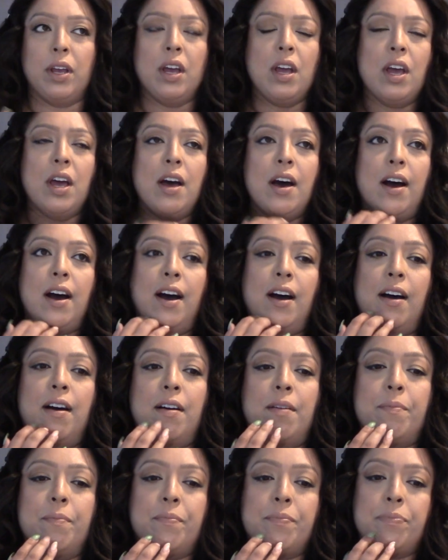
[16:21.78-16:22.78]

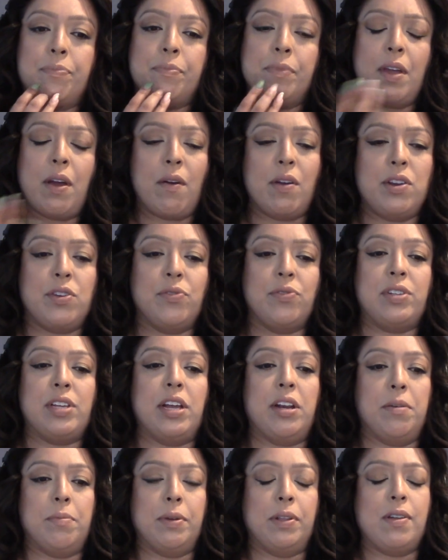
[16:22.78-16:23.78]
Now I do
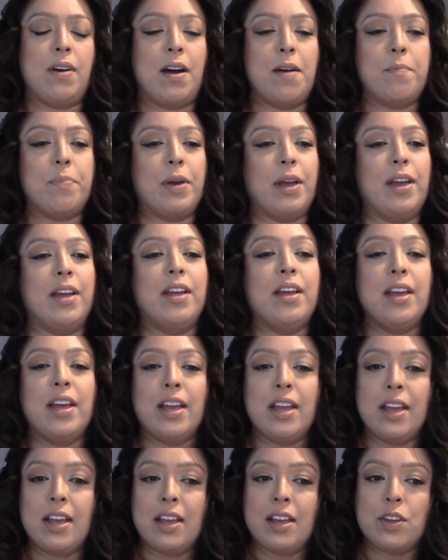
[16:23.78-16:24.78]
denim a lot, but,
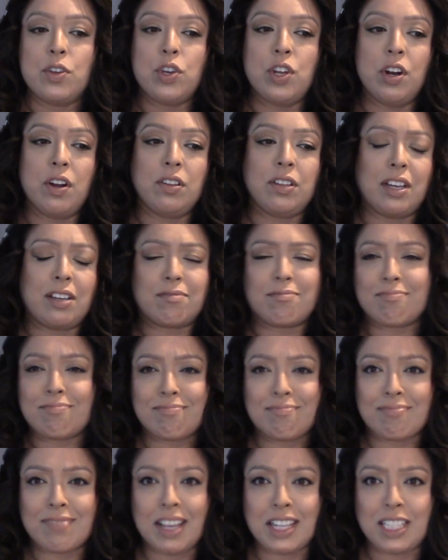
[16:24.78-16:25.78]
you know, like,
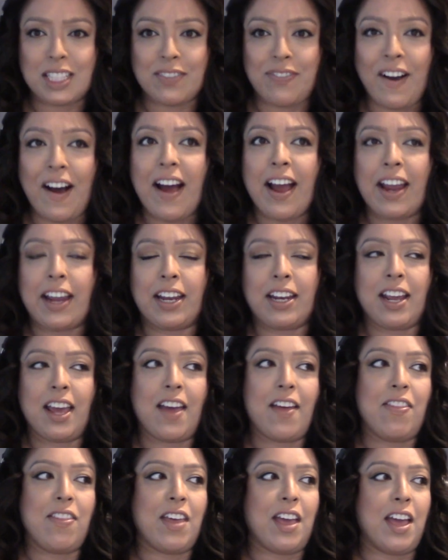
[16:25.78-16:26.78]
it's fine.
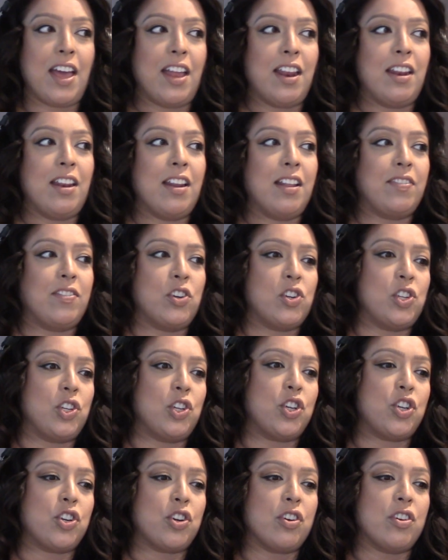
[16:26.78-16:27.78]
And then there's a
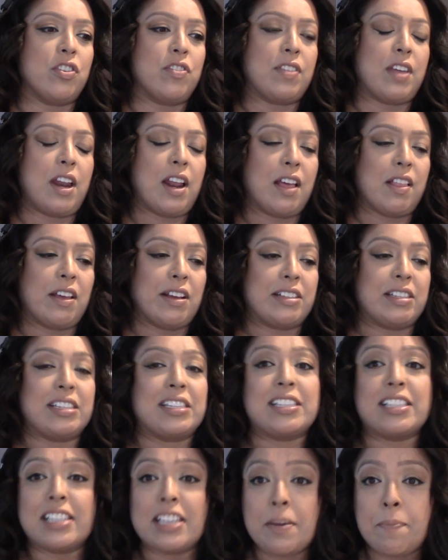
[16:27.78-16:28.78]
shirt that I like to
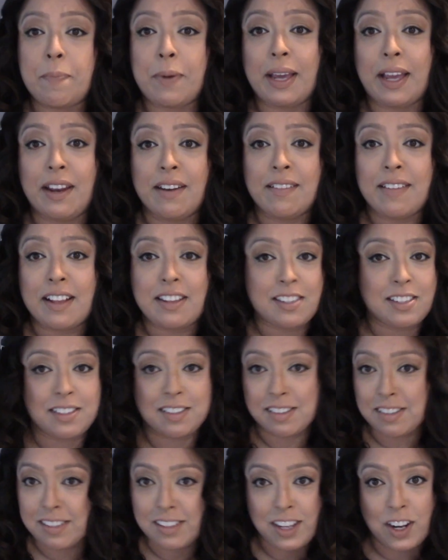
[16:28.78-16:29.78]
sleep in that's,
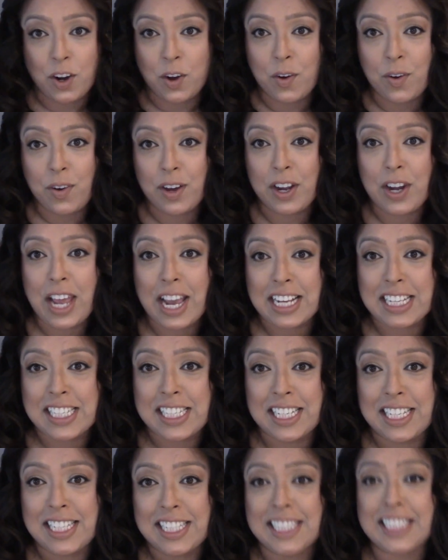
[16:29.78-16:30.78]
you know, an ex's.